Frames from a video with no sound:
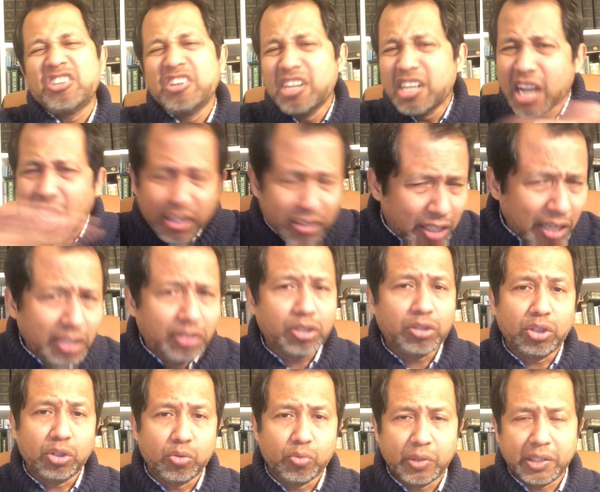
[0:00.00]
nothing to
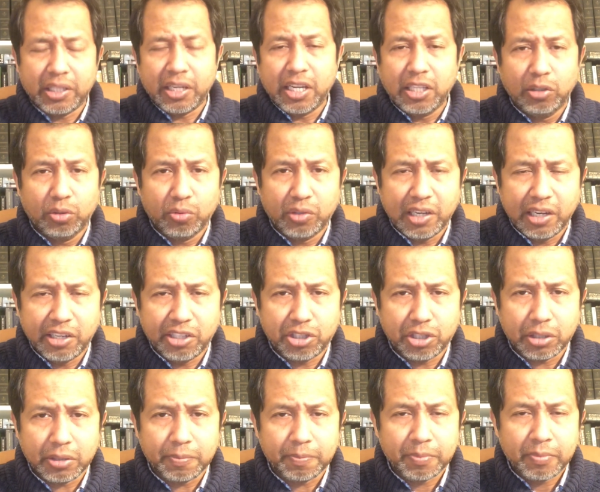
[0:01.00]
do with Hindu
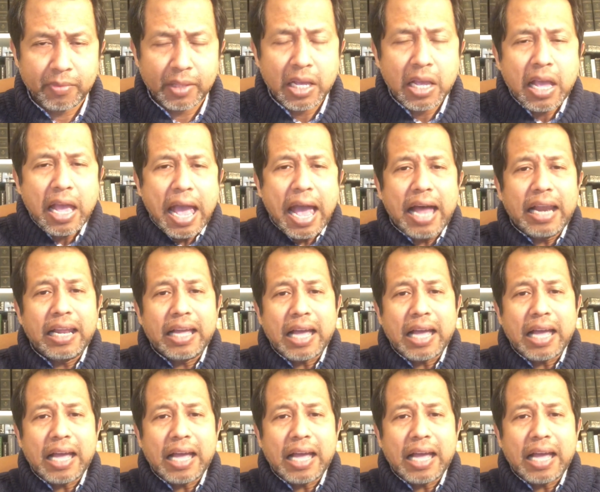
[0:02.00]
religion. And